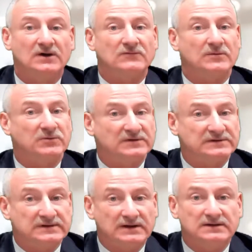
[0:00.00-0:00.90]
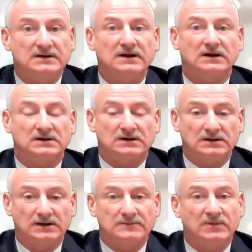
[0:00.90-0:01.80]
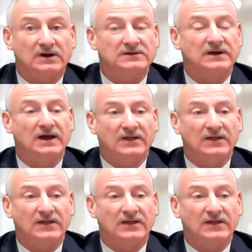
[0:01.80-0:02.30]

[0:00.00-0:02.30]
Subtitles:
for presenting a claim, because